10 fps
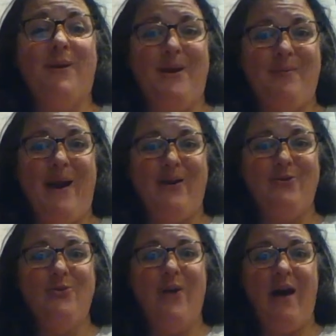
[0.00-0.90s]
your
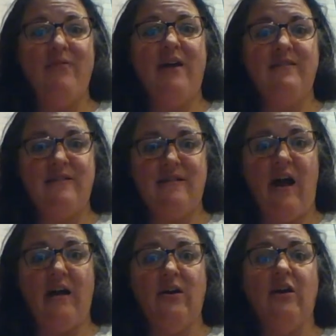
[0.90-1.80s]
parents. You have that
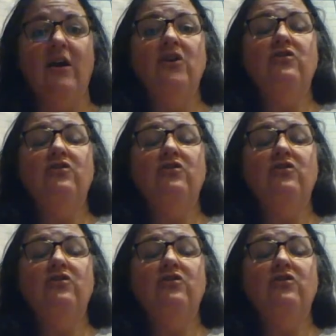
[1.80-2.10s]
desire.